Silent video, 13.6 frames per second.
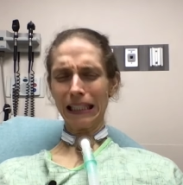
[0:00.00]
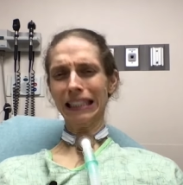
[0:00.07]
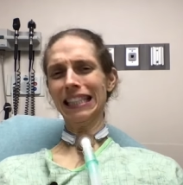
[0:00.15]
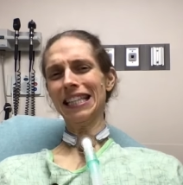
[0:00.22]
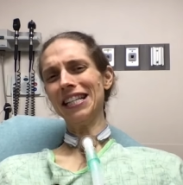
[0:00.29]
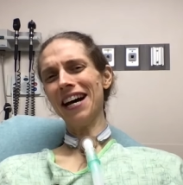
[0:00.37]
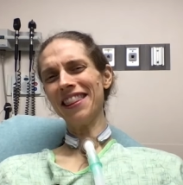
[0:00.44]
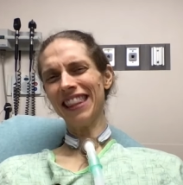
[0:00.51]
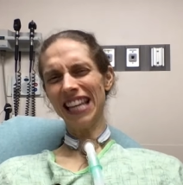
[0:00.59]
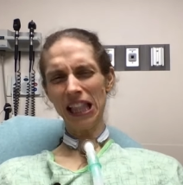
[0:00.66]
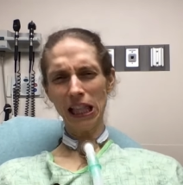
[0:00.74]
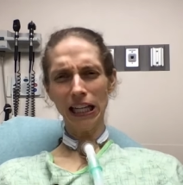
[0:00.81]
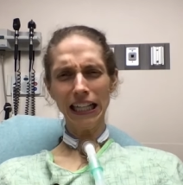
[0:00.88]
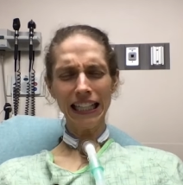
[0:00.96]
nothing
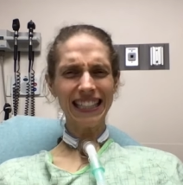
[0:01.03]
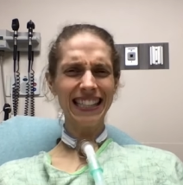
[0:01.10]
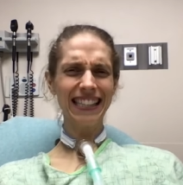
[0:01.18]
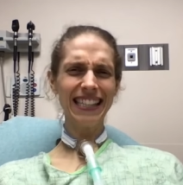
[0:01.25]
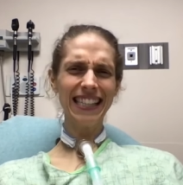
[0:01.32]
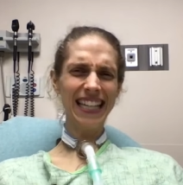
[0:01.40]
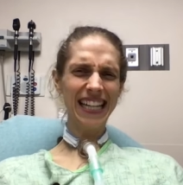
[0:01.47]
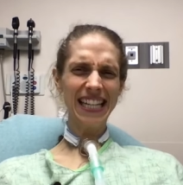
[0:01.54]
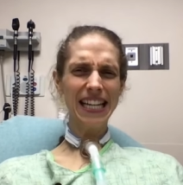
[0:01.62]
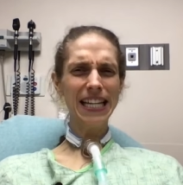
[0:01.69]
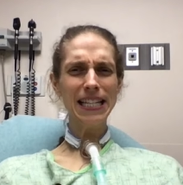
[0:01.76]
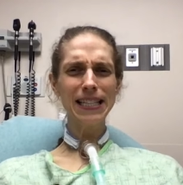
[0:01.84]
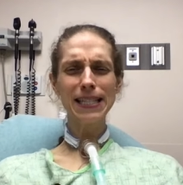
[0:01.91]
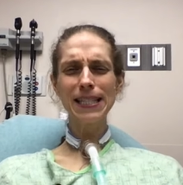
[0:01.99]
like sitting
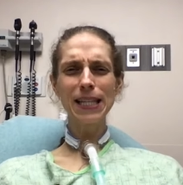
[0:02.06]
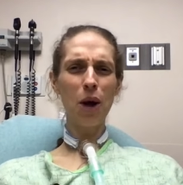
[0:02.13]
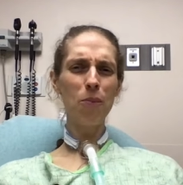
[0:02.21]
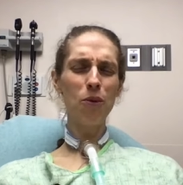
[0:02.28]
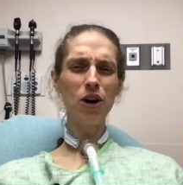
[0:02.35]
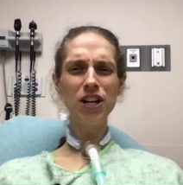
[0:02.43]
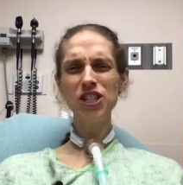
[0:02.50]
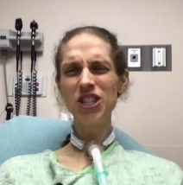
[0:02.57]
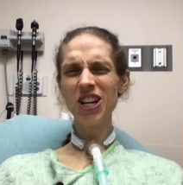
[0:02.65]
in someone's